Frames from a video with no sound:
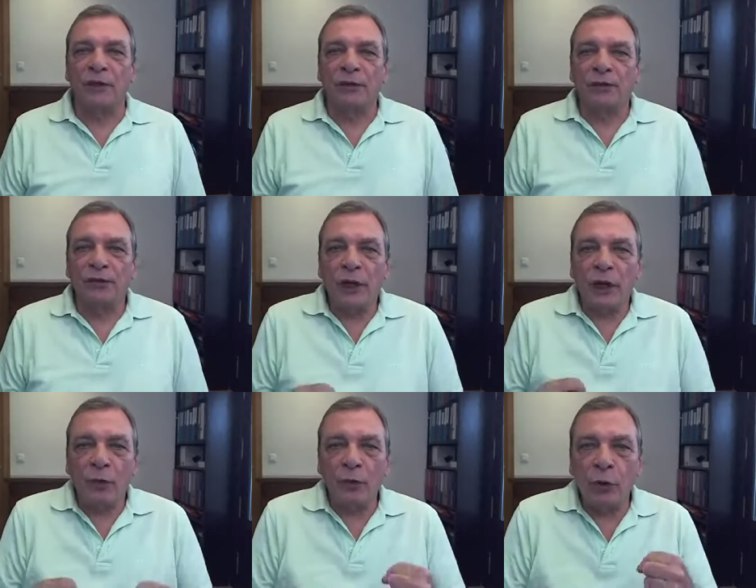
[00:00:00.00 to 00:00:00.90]
And
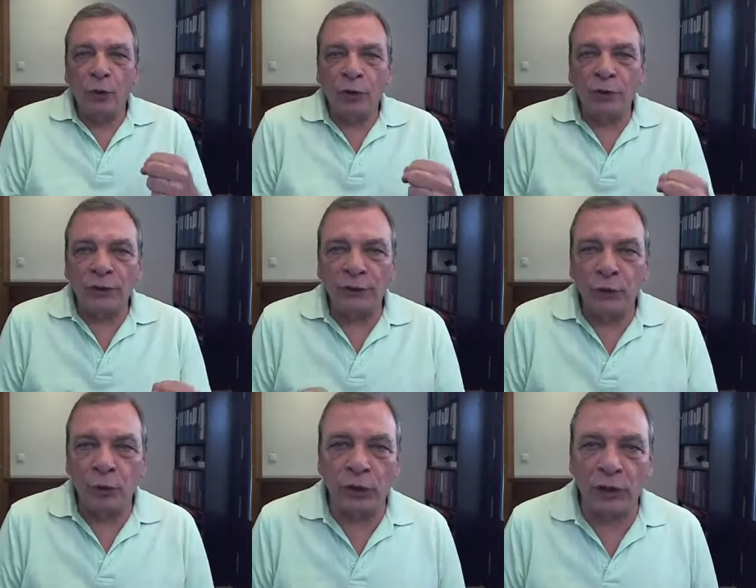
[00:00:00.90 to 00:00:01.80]
feel how your body
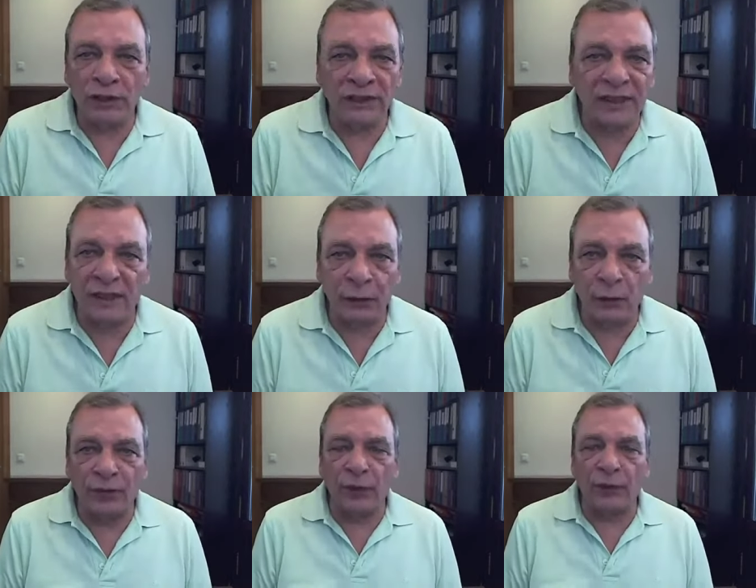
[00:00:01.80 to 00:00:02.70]
is doing a set
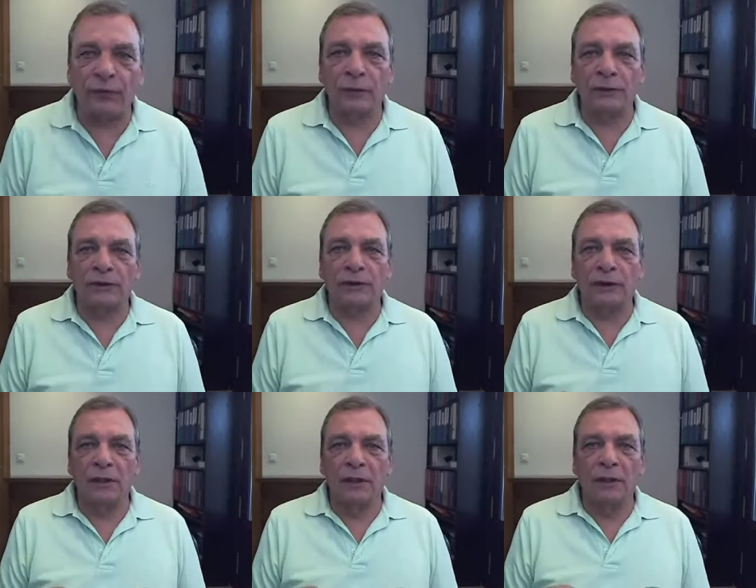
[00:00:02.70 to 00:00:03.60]
of
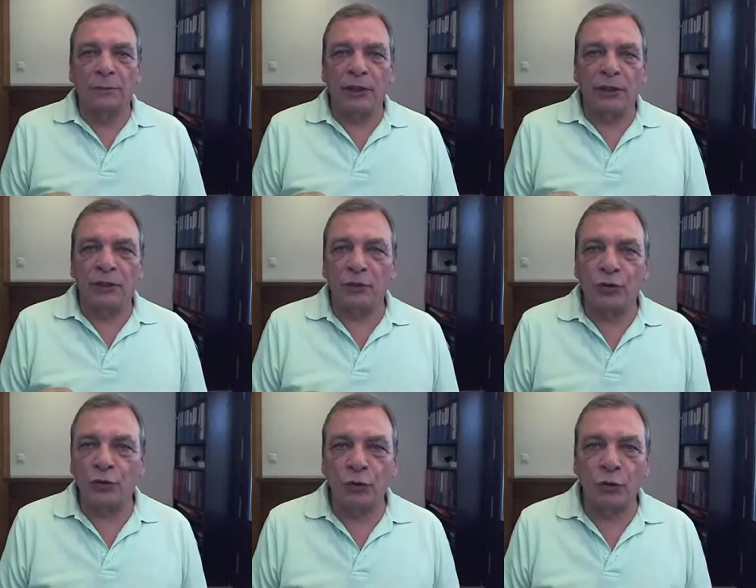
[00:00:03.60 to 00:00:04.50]
efforts. Pay
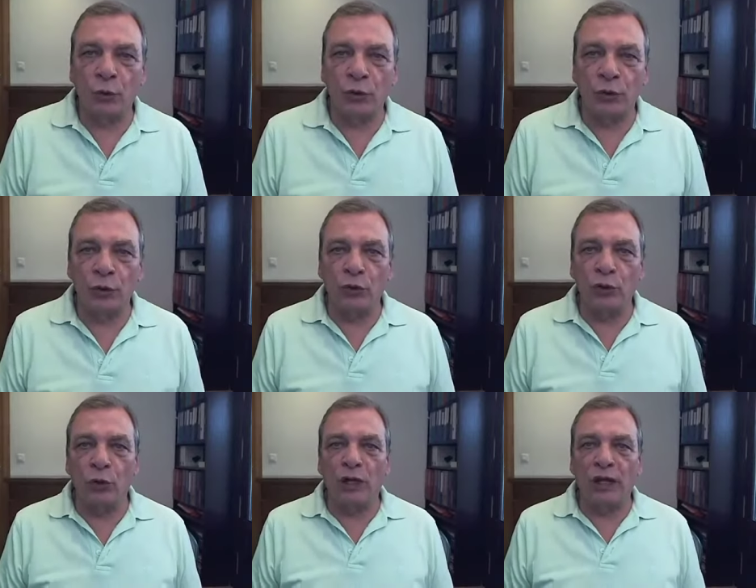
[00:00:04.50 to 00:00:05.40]
attention to what you do
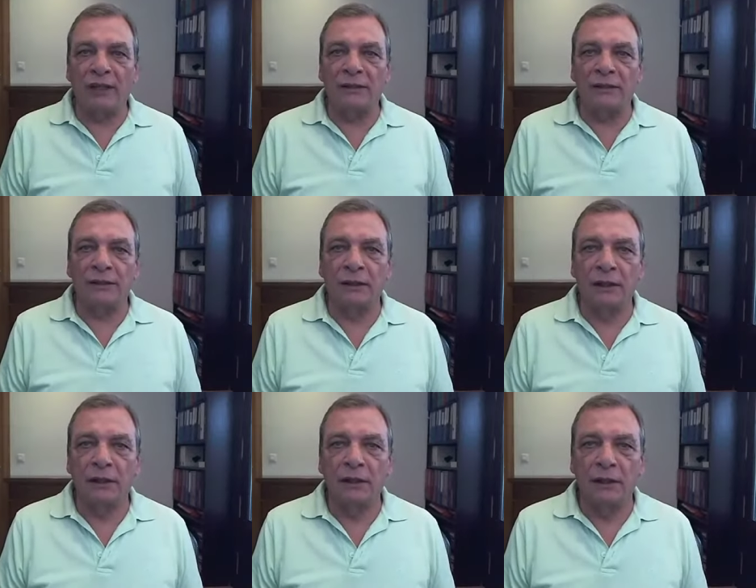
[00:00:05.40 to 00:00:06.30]
in your legs
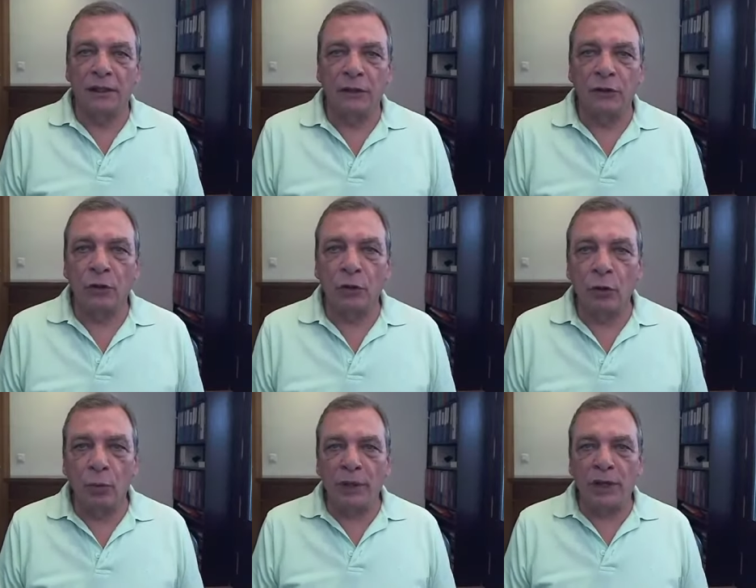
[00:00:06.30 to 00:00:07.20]
and in your
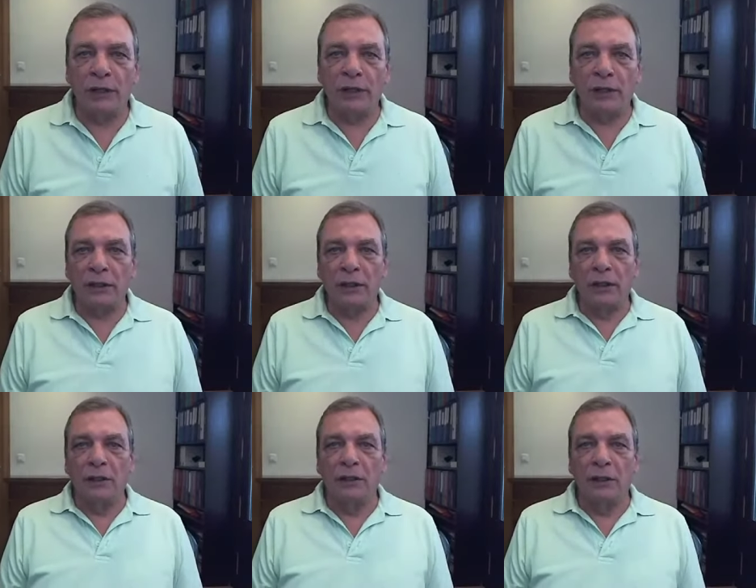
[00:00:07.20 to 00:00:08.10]
low belly
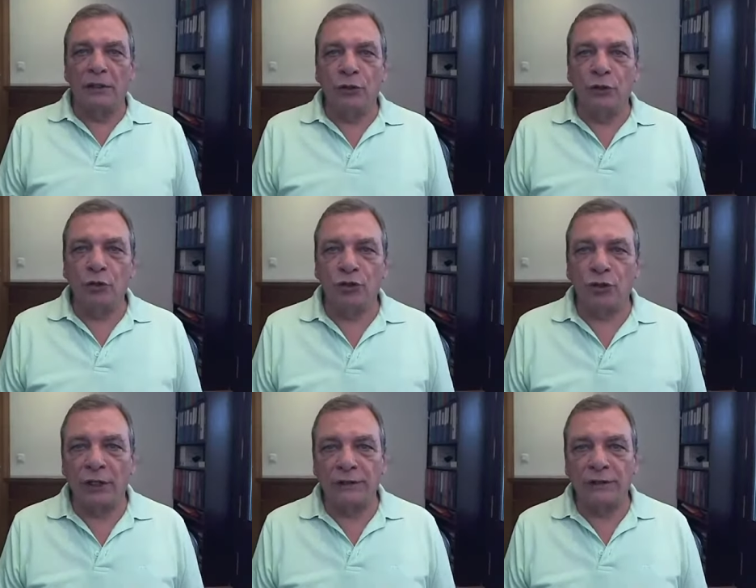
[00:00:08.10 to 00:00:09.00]
and in your
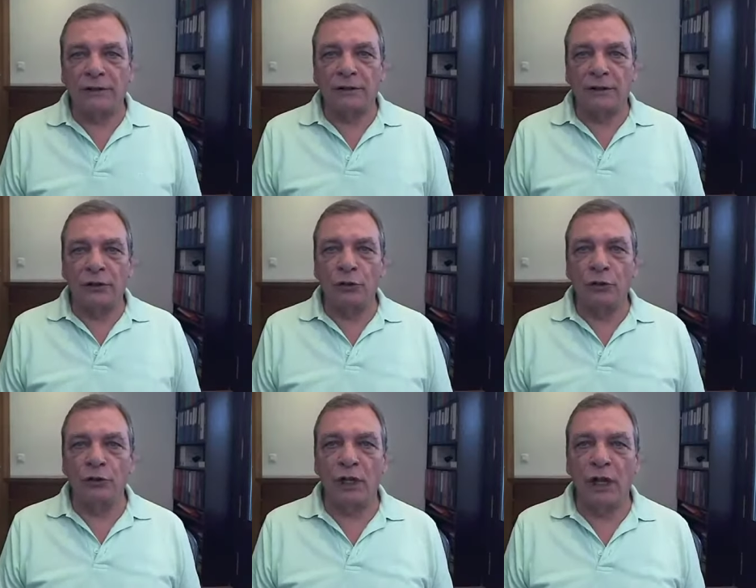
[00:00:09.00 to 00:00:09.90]
chest and
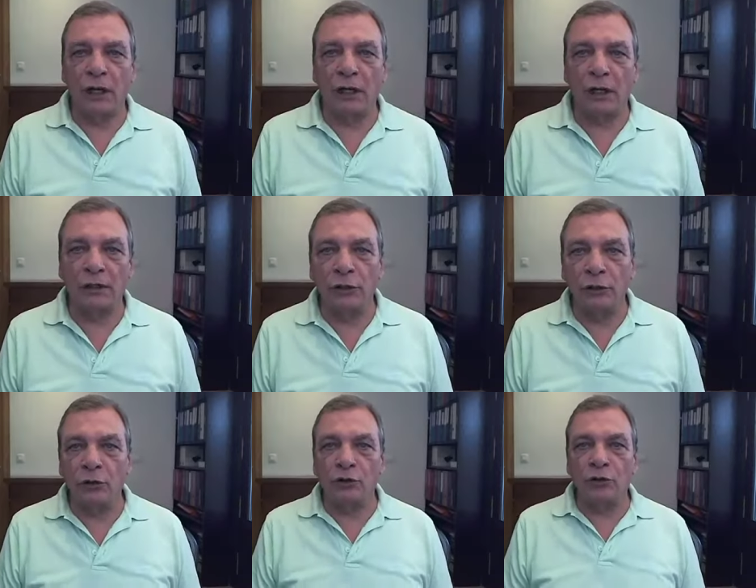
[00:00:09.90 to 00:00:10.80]
in your neck and
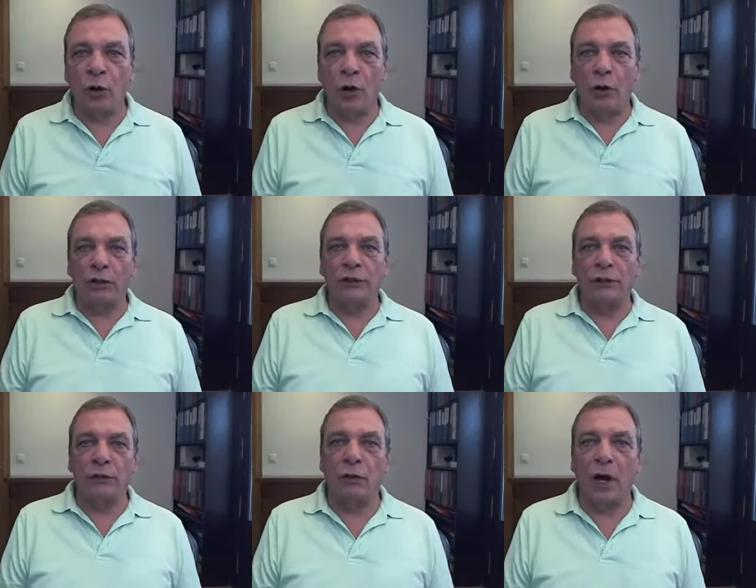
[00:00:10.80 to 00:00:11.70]
in your jaw and
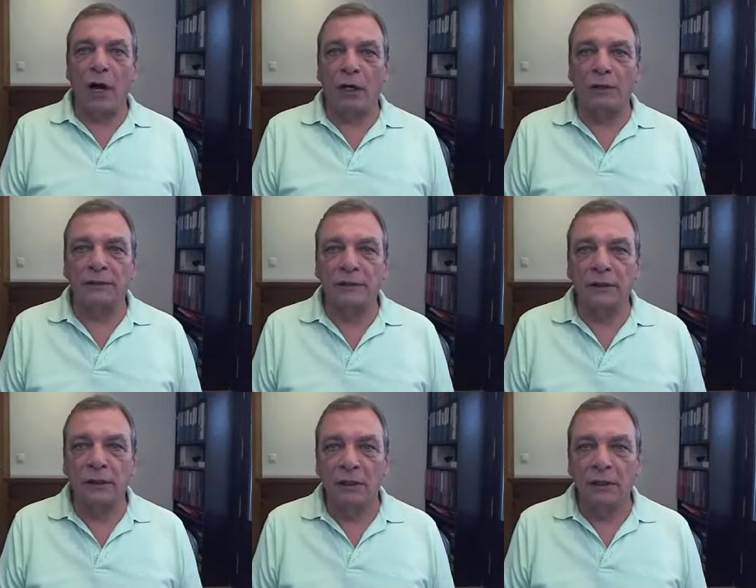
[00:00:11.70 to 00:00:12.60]
in your
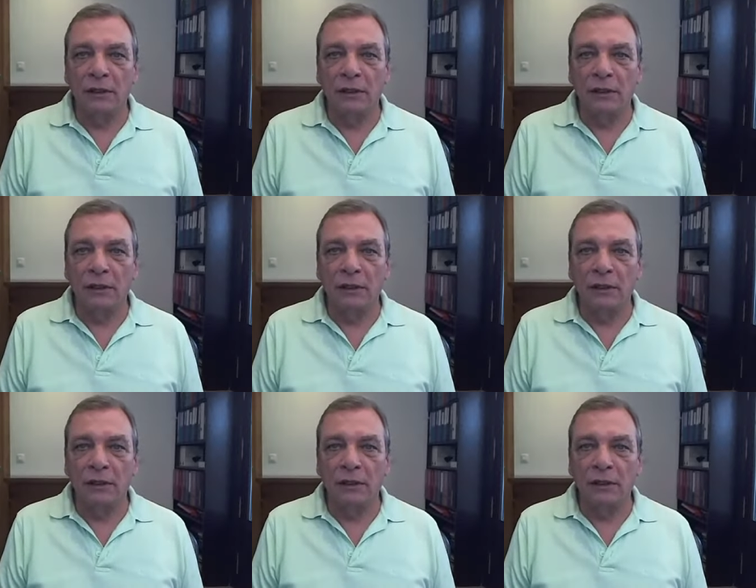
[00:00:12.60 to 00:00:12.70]
eyes.